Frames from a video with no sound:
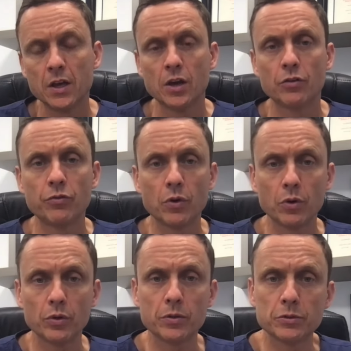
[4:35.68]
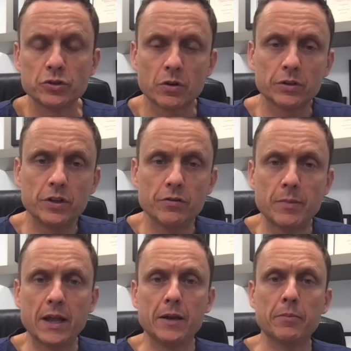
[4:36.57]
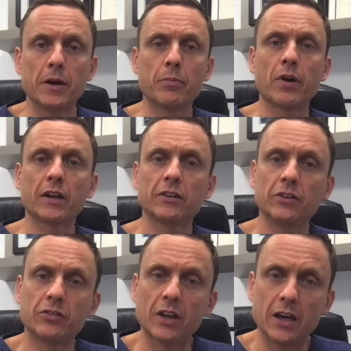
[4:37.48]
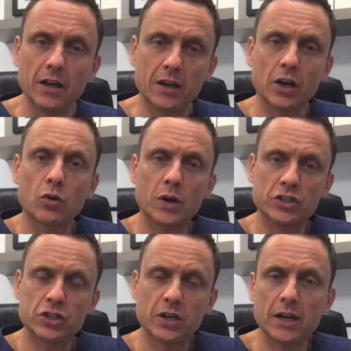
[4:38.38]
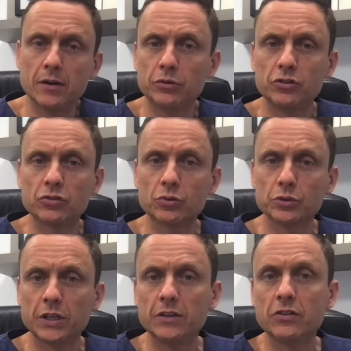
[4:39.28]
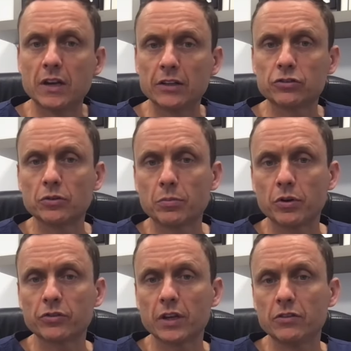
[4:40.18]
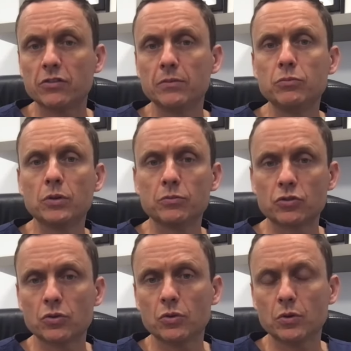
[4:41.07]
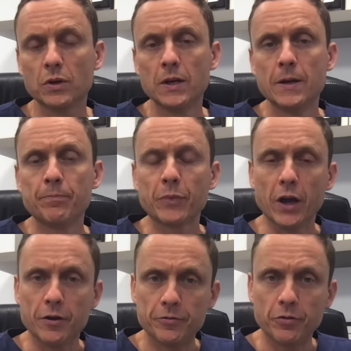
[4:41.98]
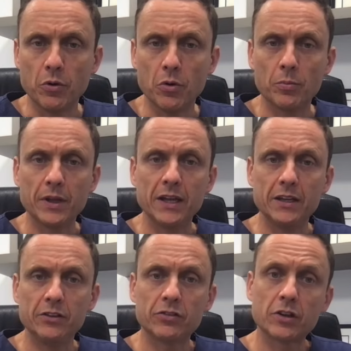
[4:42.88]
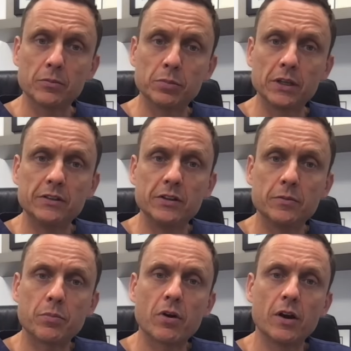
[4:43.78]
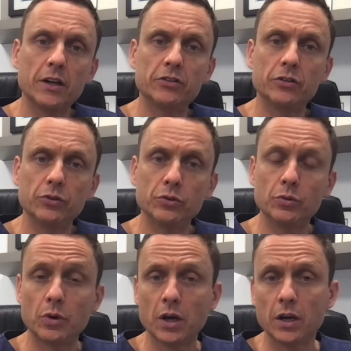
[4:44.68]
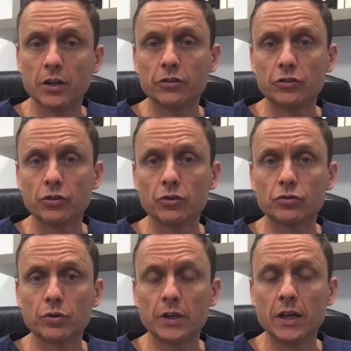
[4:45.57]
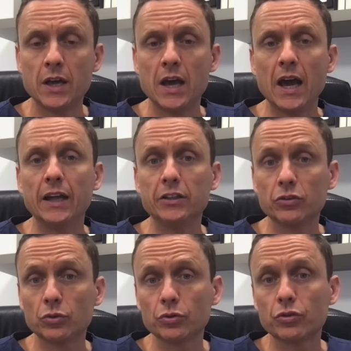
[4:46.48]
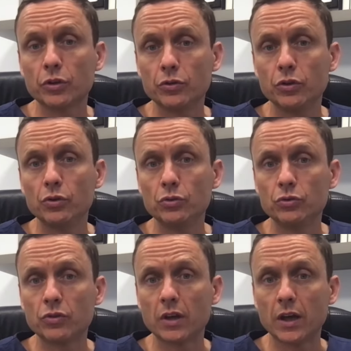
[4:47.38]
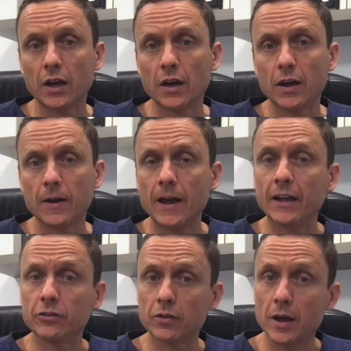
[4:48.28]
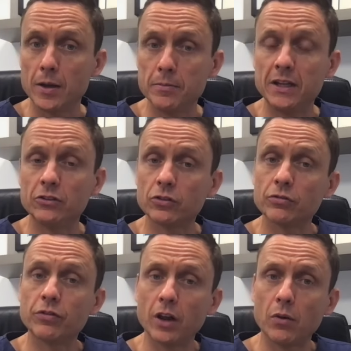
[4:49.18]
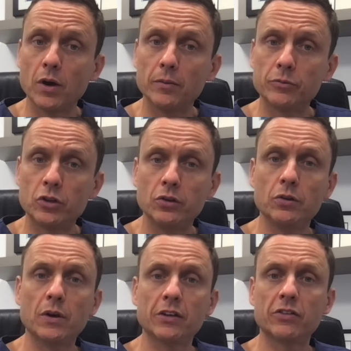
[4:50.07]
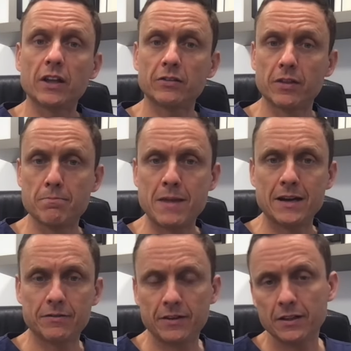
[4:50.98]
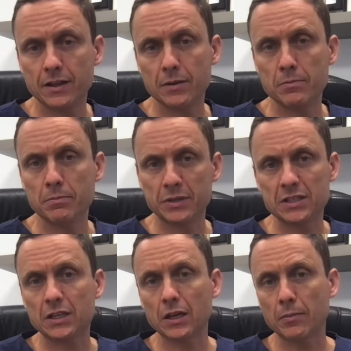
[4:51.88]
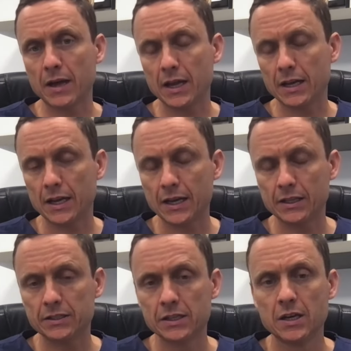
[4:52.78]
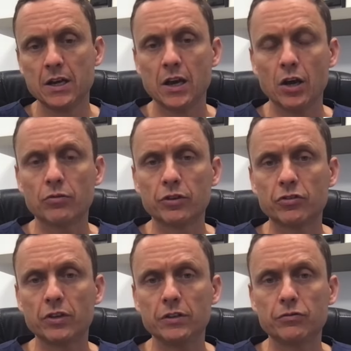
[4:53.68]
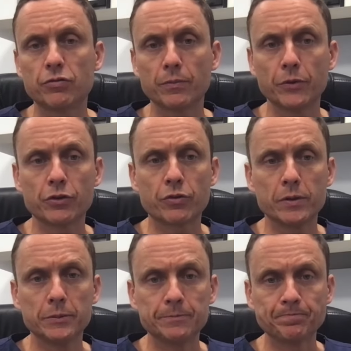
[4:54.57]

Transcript: For the majority of men in my practice, uh, a questionnaire, which is called an International Prostate Symptom Score, uh, form is completed prior to uh, surgery and is also used uh, as a means of follow up to assess the benefit that a particular man has uh, received from the treatment